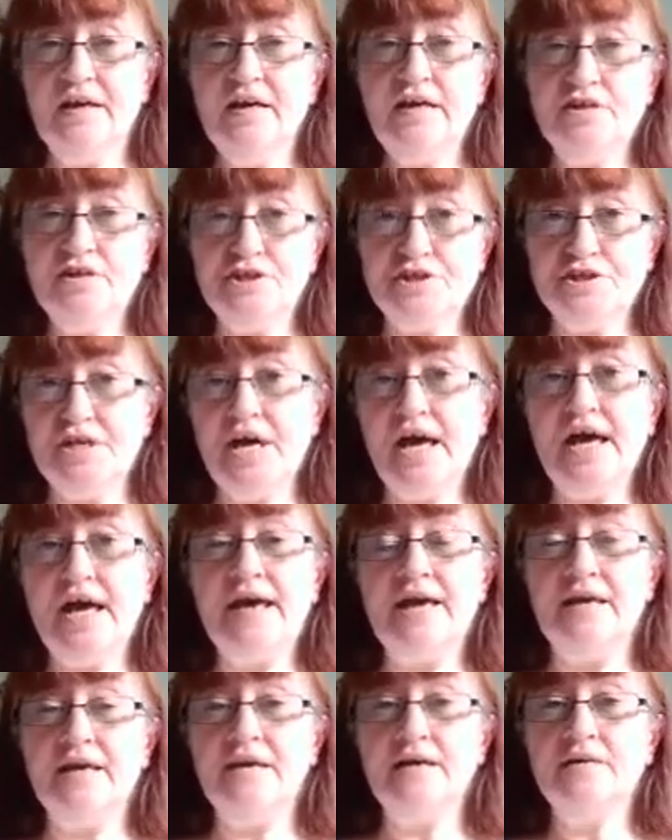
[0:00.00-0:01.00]
Each
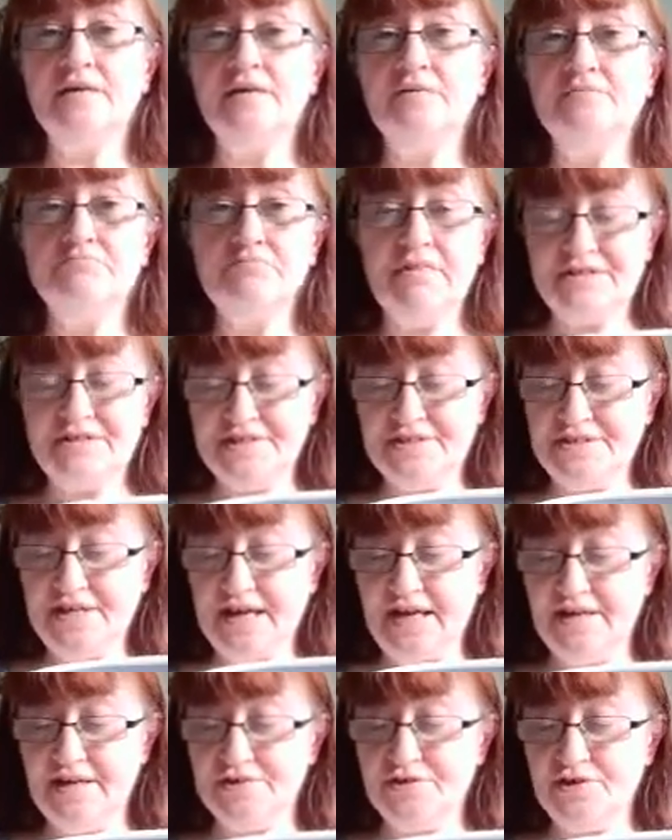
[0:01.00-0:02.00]
day,
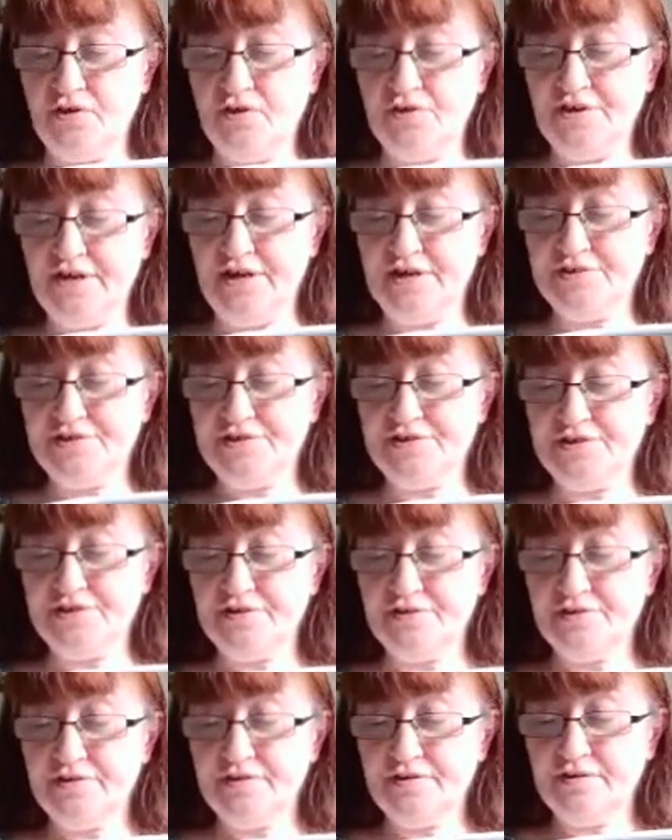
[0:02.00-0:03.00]
meditate on it
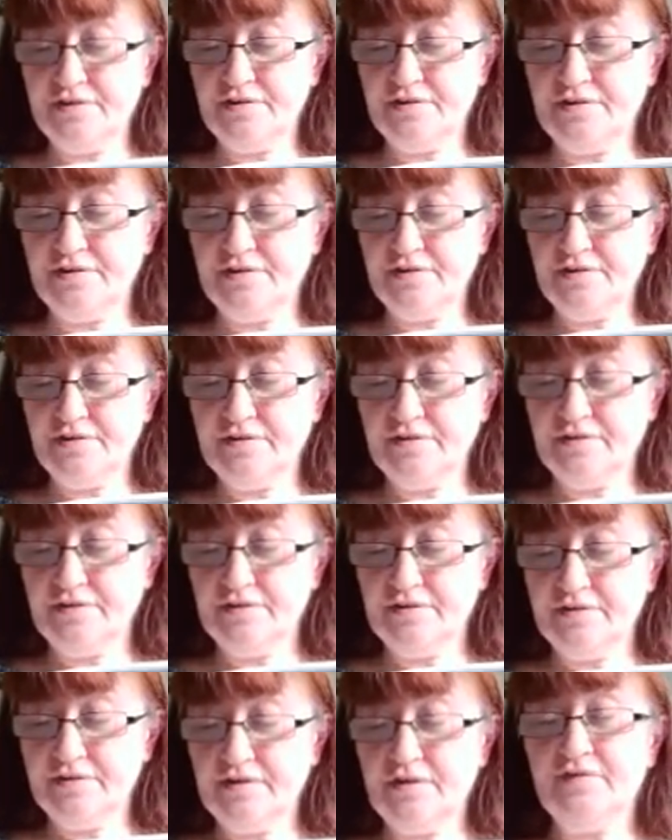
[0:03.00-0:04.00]

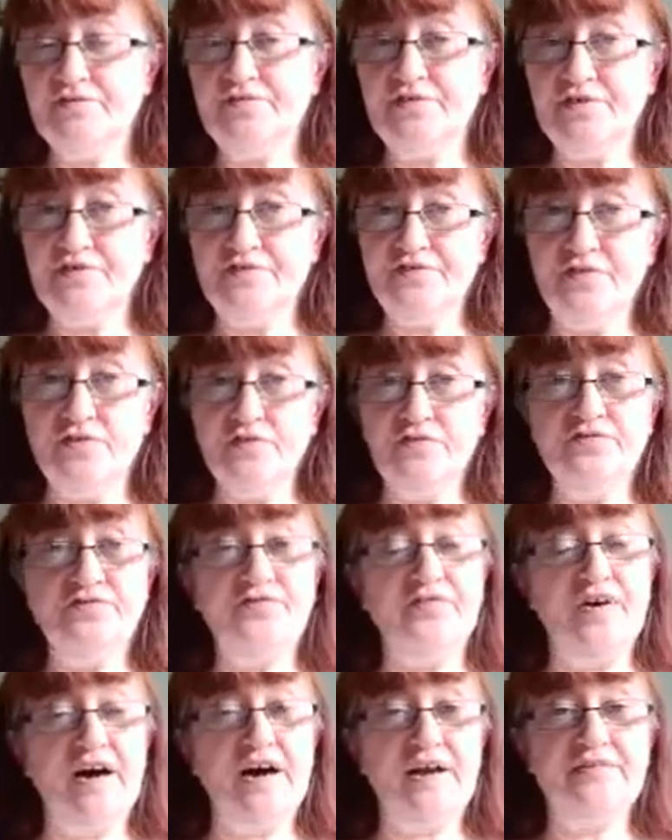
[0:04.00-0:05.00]
for the full
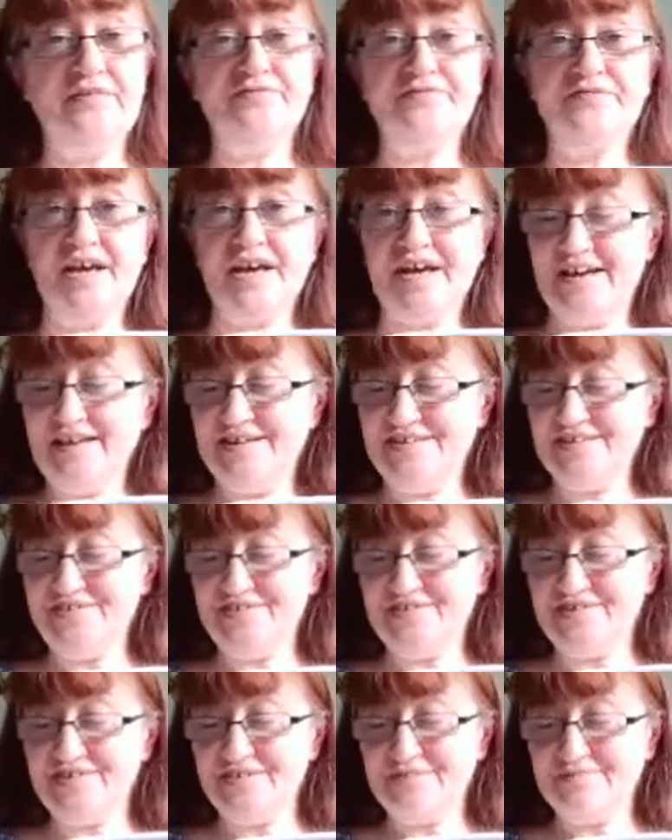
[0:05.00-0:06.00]
5
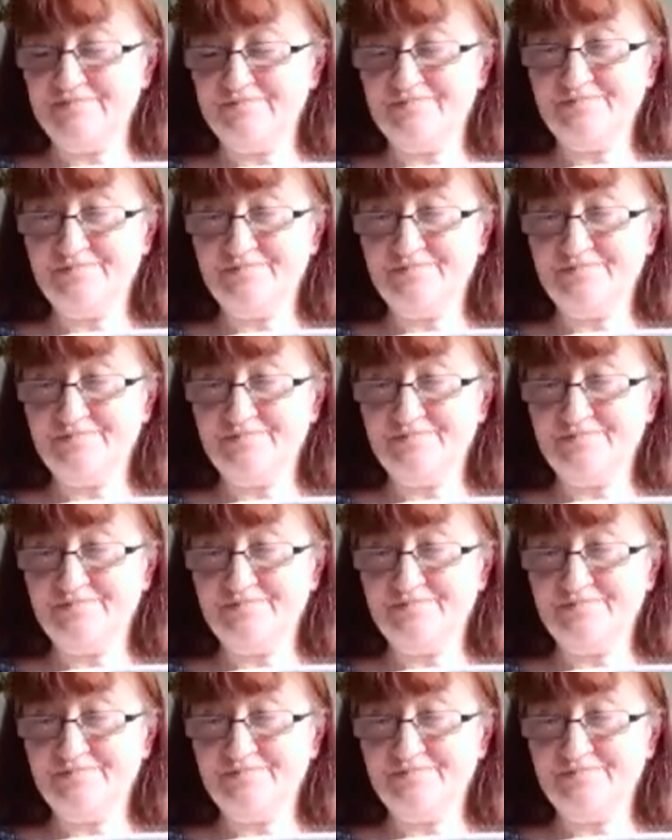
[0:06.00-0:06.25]
days.